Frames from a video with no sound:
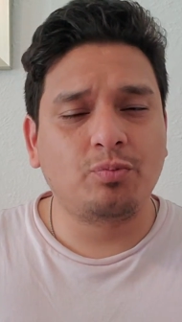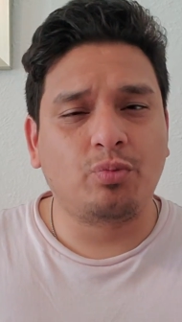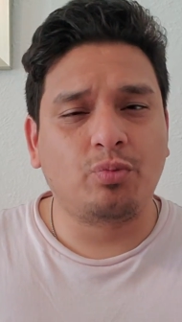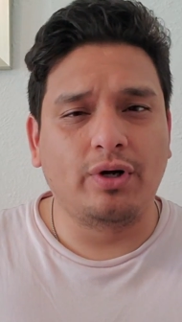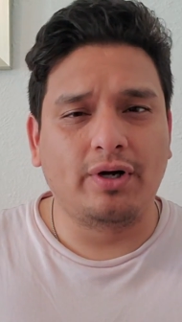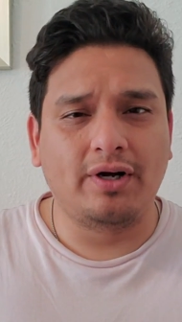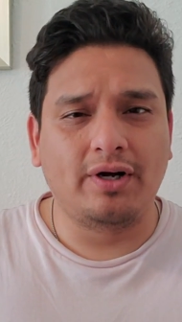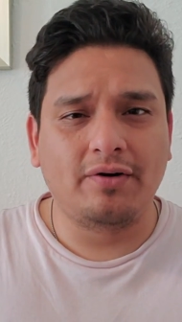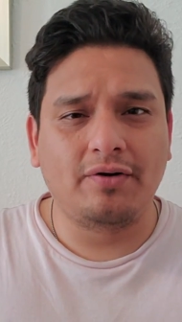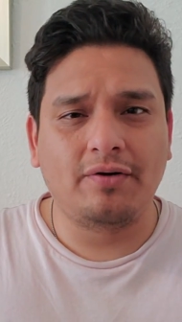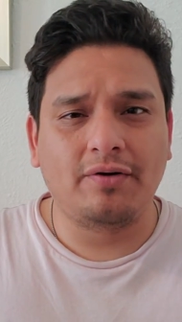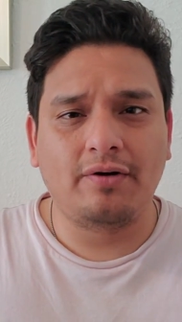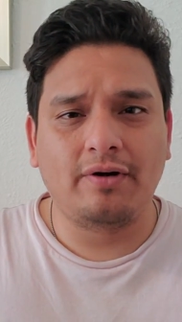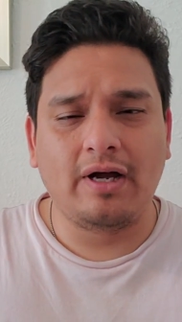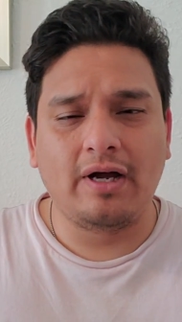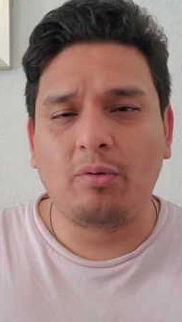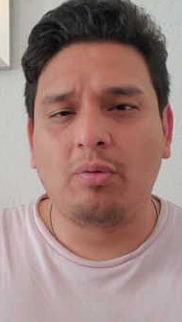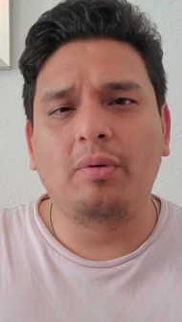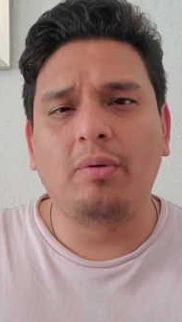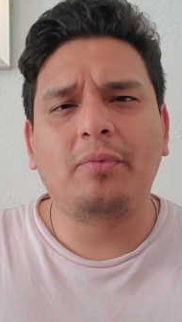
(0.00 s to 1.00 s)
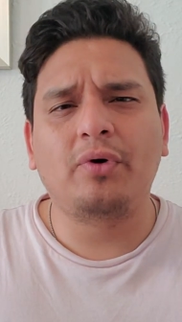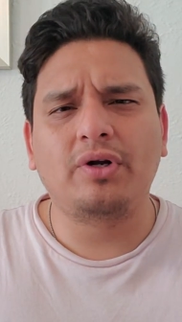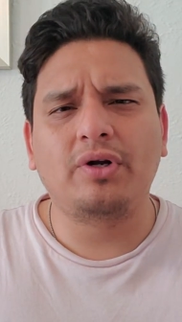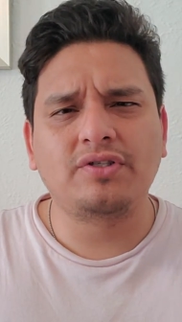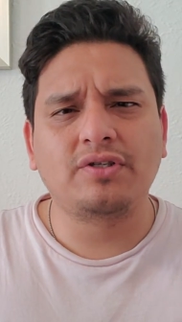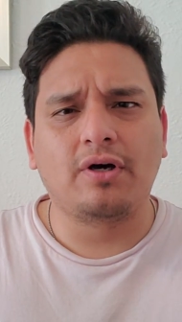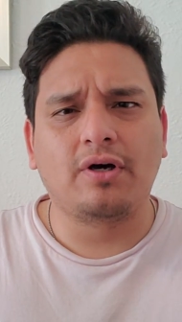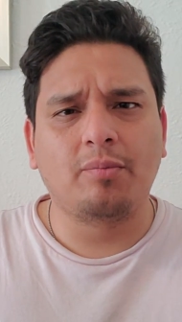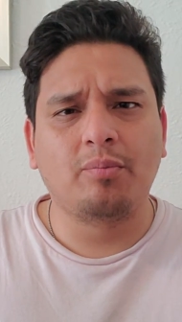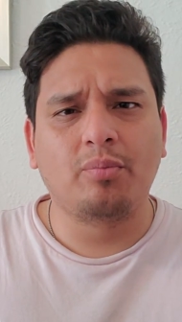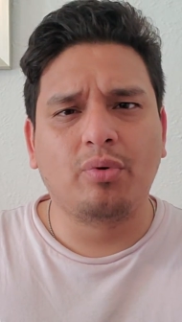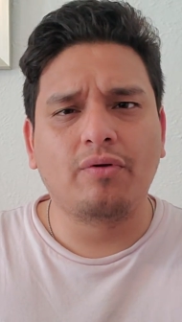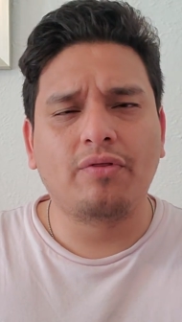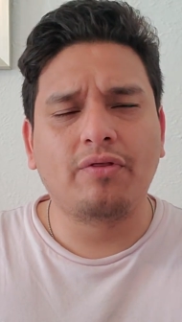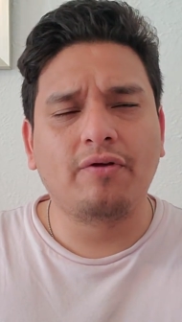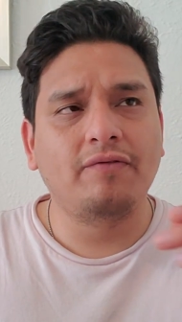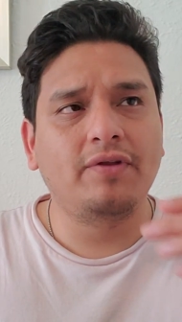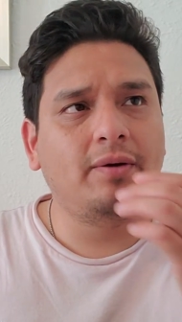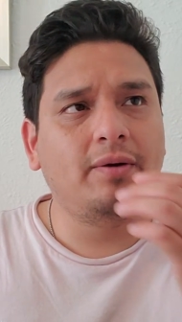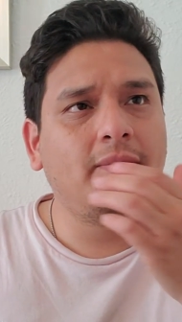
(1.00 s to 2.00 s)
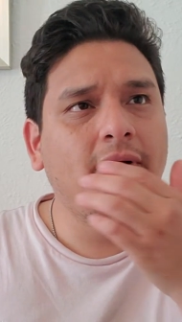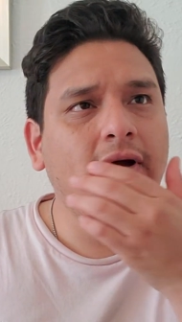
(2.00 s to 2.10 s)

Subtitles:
Predator. I remember I saw both of them.